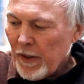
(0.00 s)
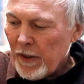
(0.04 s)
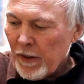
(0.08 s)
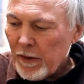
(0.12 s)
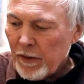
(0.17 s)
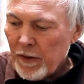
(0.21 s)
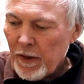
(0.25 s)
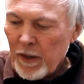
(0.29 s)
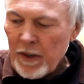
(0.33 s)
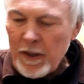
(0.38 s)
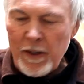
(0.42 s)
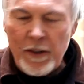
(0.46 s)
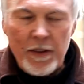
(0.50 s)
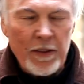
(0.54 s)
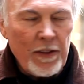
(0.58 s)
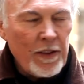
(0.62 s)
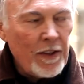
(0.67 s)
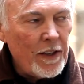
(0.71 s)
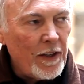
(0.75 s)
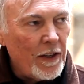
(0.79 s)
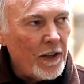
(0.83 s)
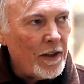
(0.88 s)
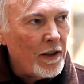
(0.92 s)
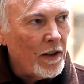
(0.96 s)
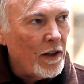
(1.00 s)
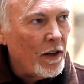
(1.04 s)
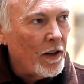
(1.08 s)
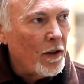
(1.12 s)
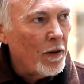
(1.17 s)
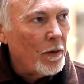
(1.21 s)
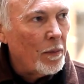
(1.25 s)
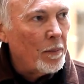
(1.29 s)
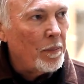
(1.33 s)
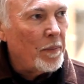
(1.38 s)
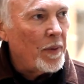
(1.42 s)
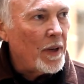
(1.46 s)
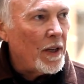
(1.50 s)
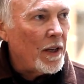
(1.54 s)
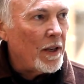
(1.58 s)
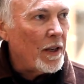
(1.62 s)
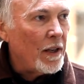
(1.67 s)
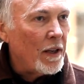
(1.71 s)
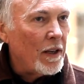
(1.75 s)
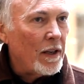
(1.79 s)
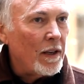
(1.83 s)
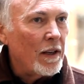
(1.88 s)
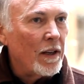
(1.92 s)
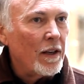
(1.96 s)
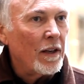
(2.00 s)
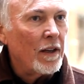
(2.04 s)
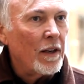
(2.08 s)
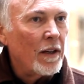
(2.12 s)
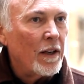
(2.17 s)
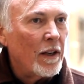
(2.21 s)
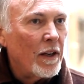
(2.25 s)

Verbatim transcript: that that'll be